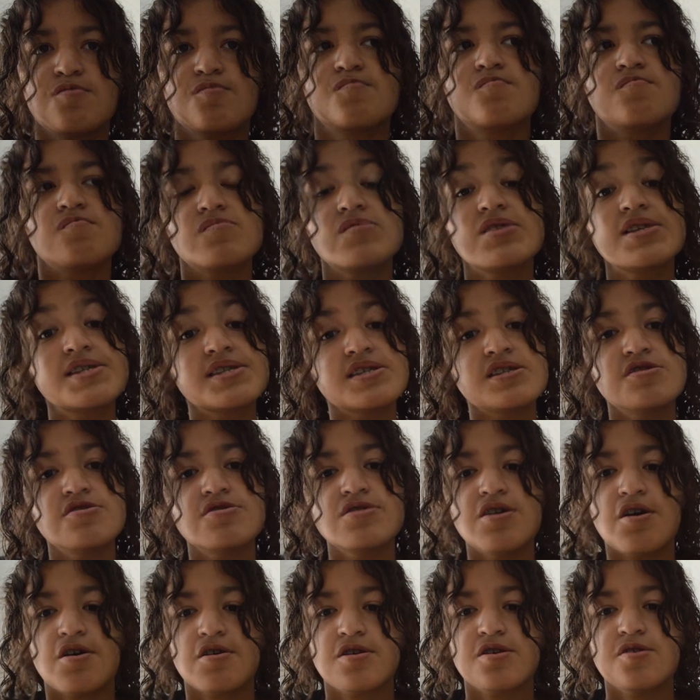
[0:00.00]
listen to
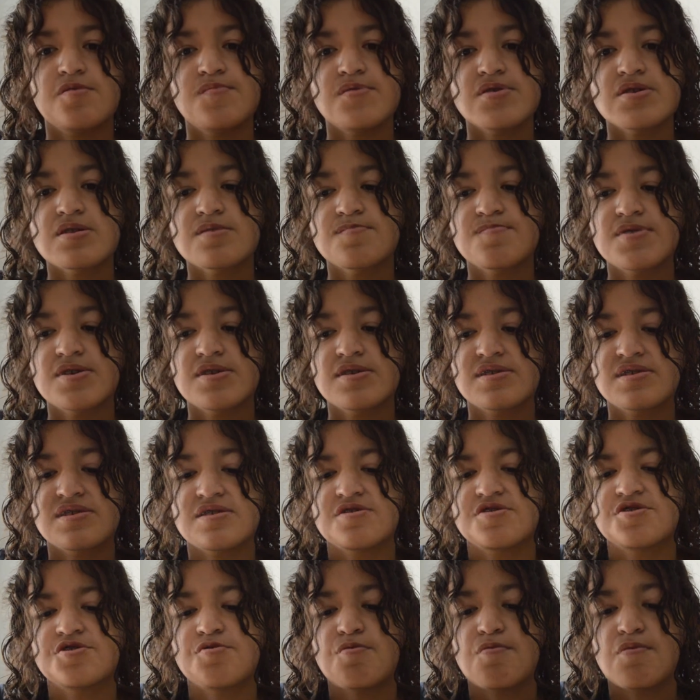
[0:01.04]
the audiobooks because
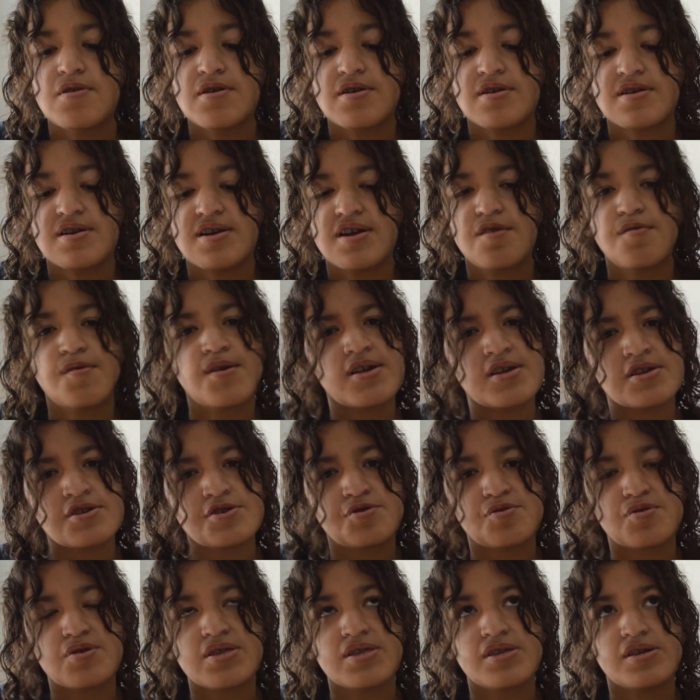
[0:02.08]
they're short and I quite
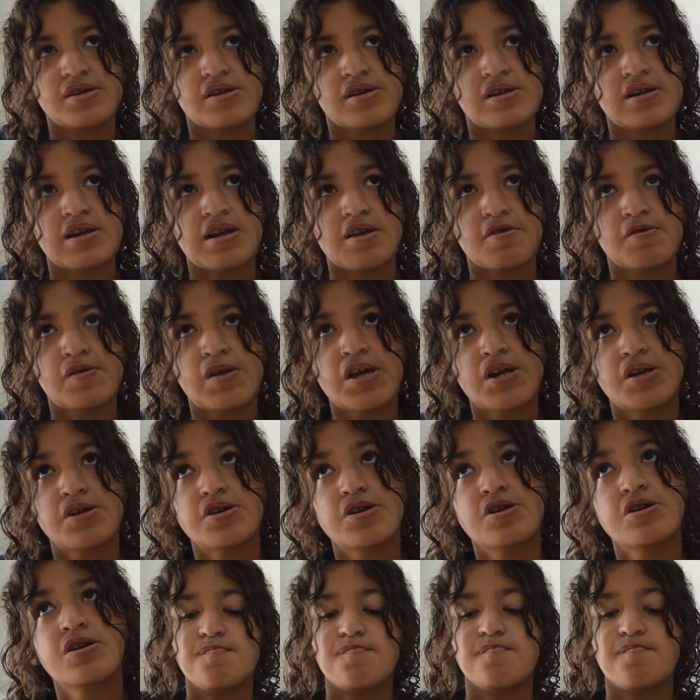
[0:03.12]
enjoy the
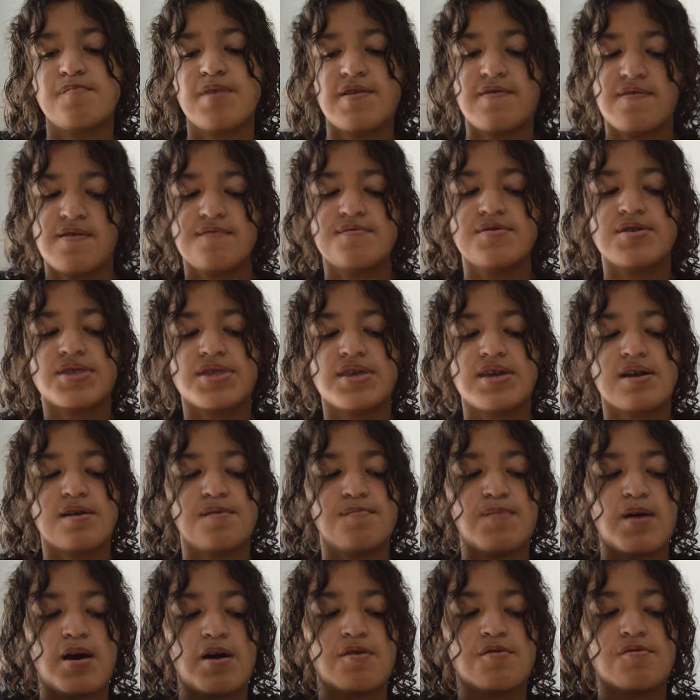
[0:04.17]
narrator. My favorite thing
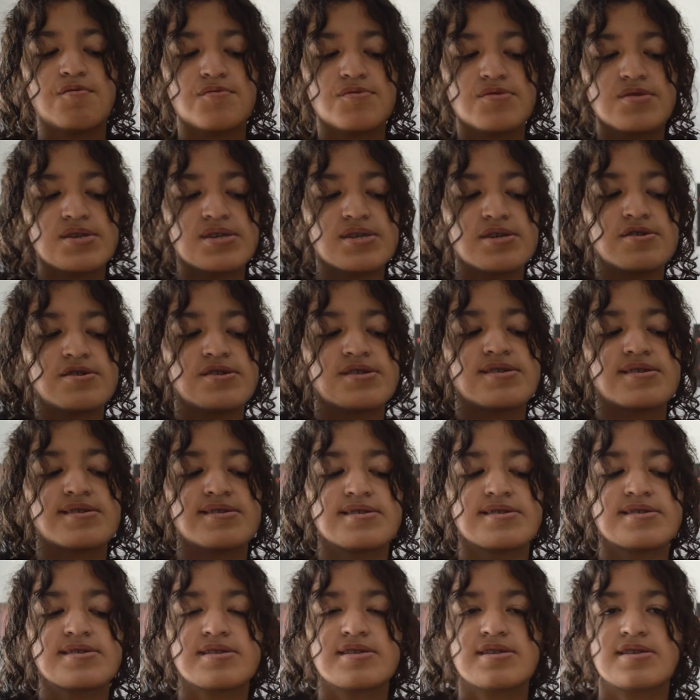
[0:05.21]
about the series
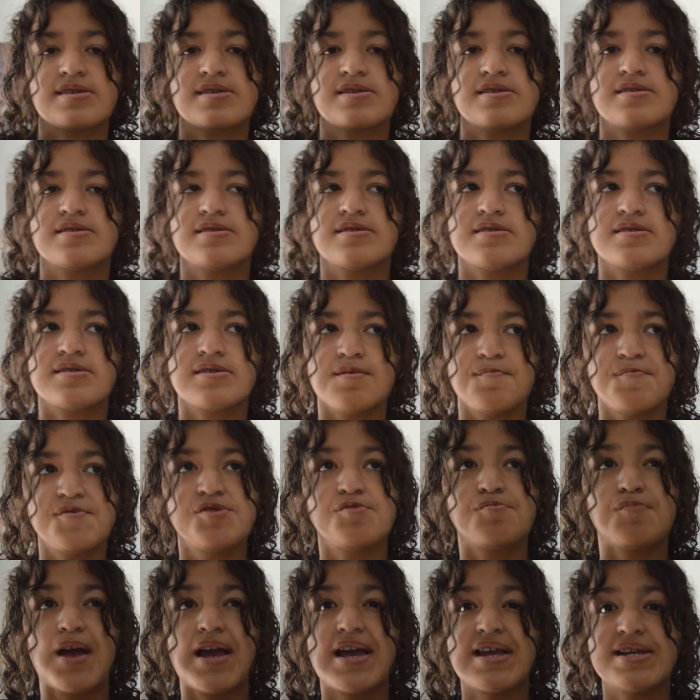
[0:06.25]
is some of
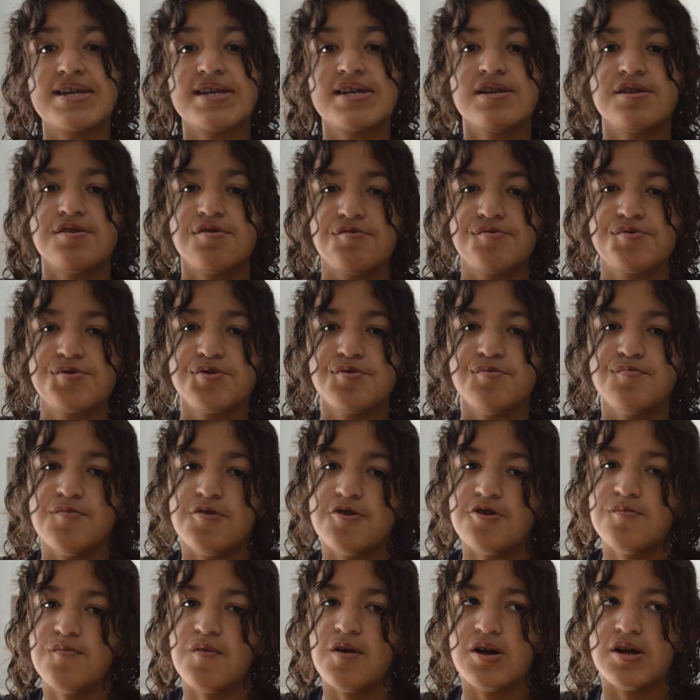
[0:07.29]
the writing and also
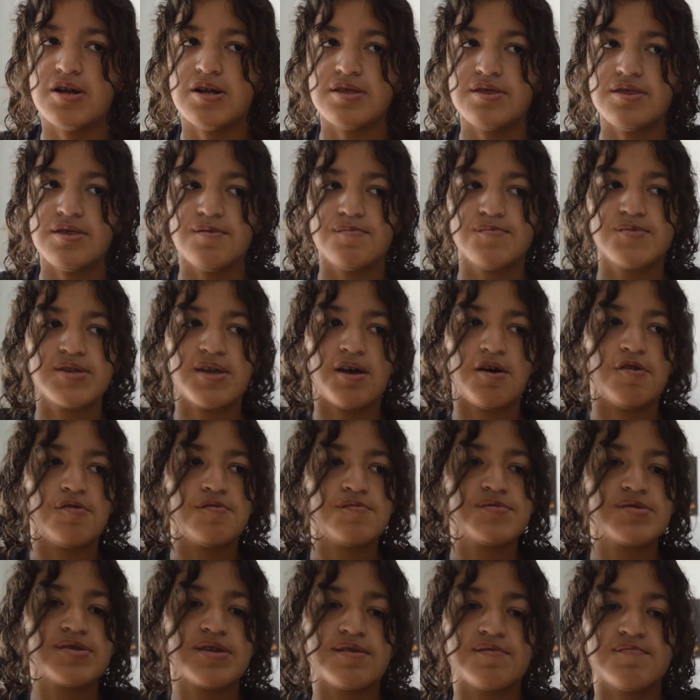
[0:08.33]
Murderbot
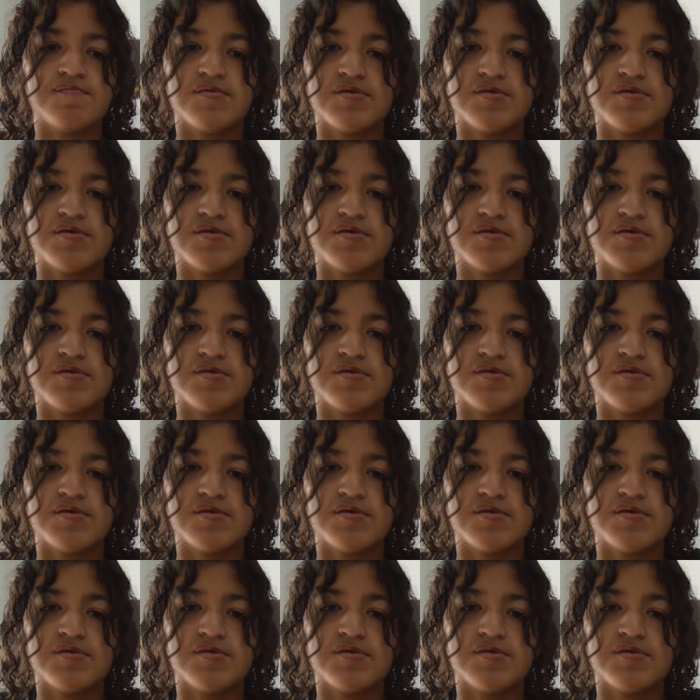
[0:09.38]
themselves. I